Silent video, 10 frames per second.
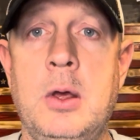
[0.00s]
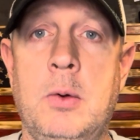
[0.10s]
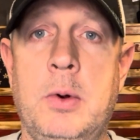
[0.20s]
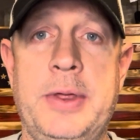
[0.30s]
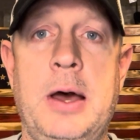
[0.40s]

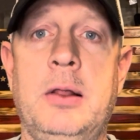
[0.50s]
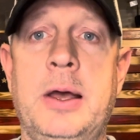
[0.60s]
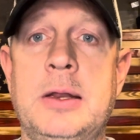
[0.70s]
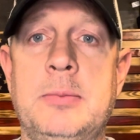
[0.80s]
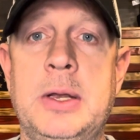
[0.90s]
without
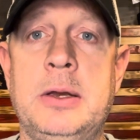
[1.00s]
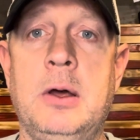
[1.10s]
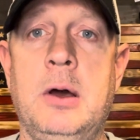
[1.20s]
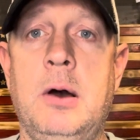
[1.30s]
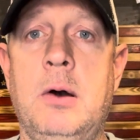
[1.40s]
letting me
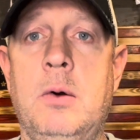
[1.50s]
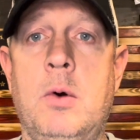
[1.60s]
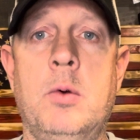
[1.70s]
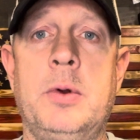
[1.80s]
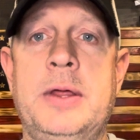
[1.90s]
know
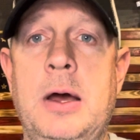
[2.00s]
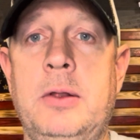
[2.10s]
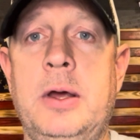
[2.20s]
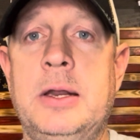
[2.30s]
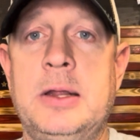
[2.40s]
or without
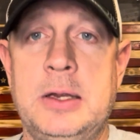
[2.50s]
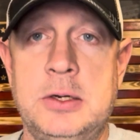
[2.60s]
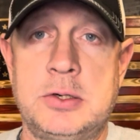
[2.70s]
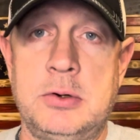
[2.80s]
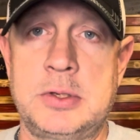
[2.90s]
letting the
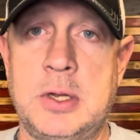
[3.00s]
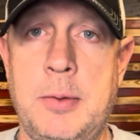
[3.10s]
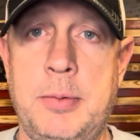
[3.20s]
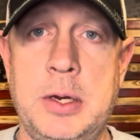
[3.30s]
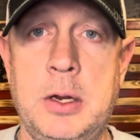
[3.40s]
insurance
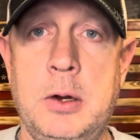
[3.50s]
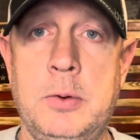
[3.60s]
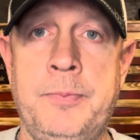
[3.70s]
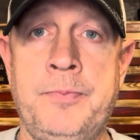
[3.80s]
company know.